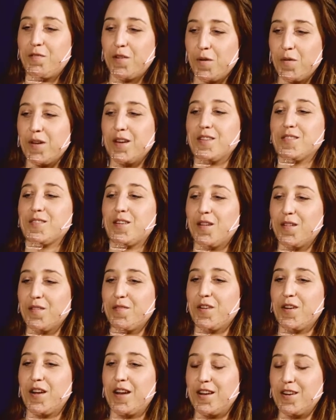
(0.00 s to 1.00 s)
focus all
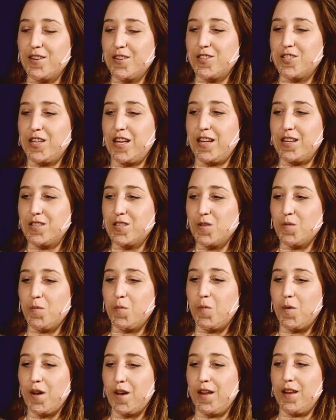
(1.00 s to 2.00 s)
of your energy into
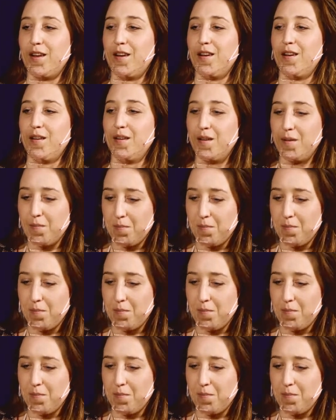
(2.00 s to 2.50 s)
one